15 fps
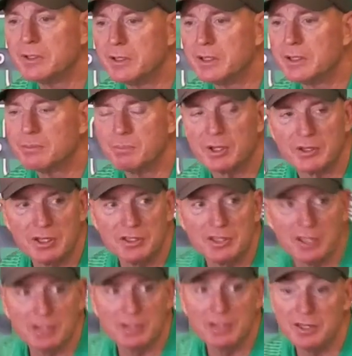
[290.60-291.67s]
And, but he
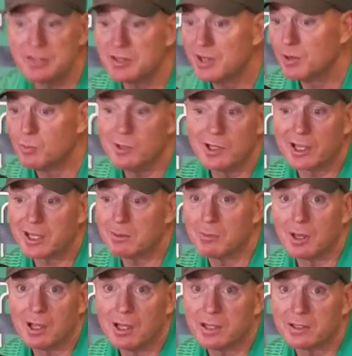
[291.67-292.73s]
did. We like him
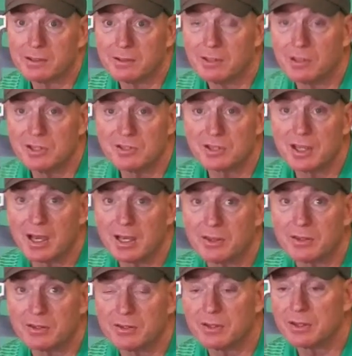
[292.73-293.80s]
a lot. He's a guy
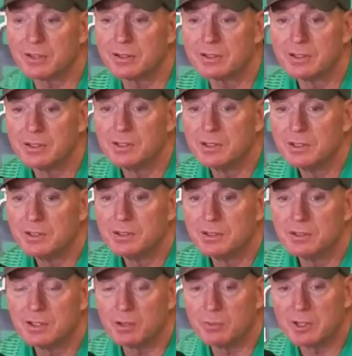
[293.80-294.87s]
that
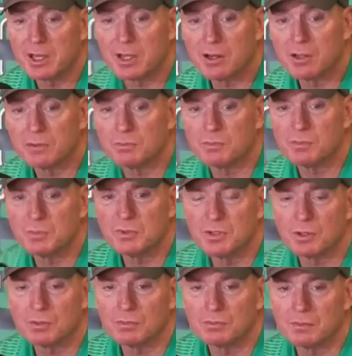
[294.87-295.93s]
we got on.
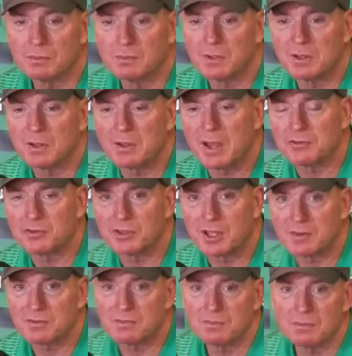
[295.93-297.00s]
After
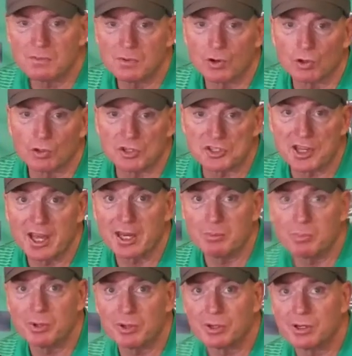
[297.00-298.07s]
that early signing
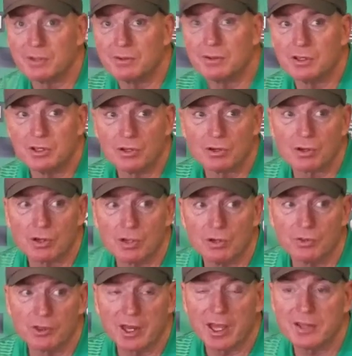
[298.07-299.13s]
period a year ago
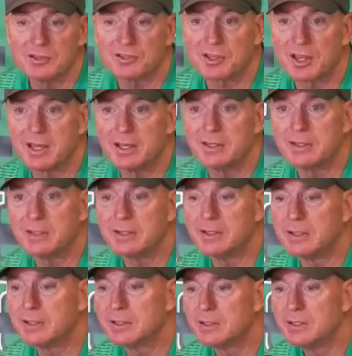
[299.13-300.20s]
that hadn't signed, and
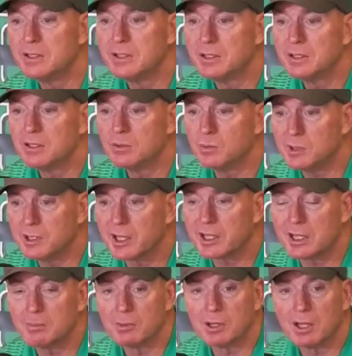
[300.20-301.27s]
we like
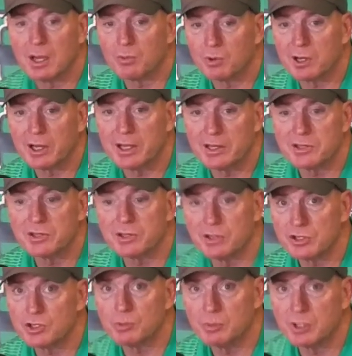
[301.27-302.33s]
him a lot. We're glad he's here.
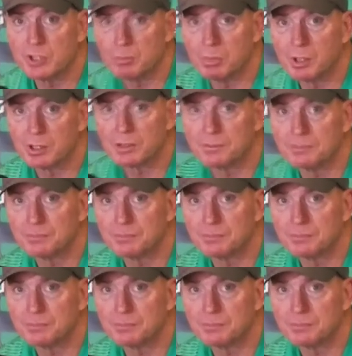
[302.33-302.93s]
He's going to be a good player.